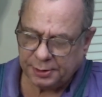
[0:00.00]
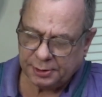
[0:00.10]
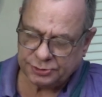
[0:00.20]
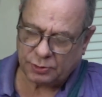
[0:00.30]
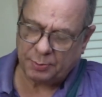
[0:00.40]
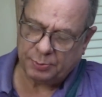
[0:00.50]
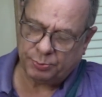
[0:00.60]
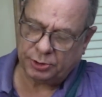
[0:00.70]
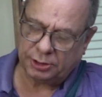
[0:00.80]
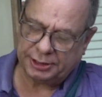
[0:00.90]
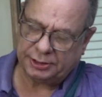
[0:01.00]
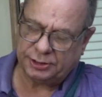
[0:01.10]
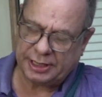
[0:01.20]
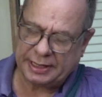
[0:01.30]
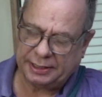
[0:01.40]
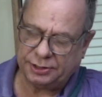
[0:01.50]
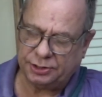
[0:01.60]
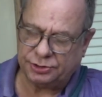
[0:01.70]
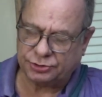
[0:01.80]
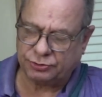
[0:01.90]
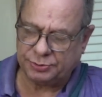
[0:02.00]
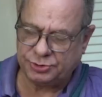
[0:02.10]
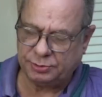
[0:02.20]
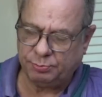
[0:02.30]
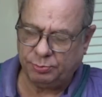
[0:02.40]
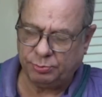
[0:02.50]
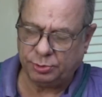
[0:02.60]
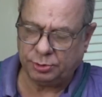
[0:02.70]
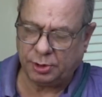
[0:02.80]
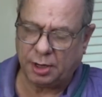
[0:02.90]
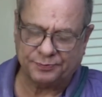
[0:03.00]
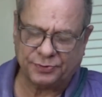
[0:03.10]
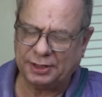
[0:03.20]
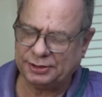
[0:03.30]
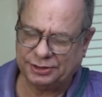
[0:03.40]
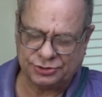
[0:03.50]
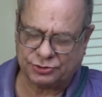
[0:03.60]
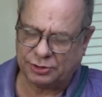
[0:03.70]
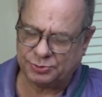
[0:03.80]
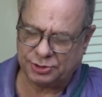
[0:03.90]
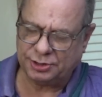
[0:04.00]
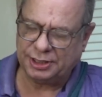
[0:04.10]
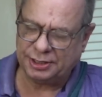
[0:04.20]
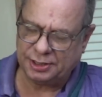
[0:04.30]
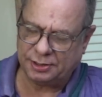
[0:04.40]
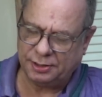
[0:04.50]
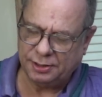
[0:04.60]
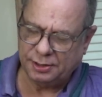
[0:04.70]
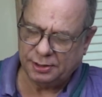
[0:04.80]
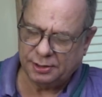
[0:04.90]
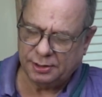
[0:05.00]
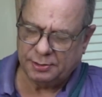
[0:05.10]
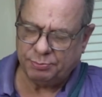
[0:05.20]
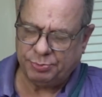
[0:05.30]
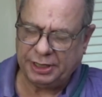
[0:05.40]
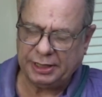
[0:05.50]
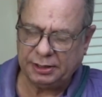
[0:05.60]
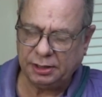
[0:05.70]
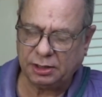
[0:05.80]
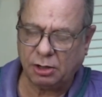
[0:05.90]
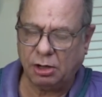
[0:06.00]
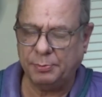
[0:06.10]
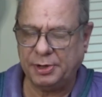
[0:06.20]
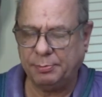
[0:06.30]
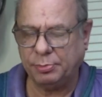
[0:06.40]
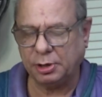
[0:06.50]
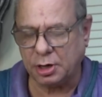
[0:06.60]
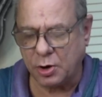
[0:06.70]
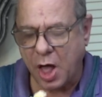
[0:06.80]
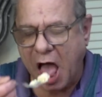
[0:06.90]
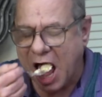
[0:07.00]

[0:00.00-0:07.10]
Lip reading: So I'll put a link to that in the description, not the description, in the pinned comment below.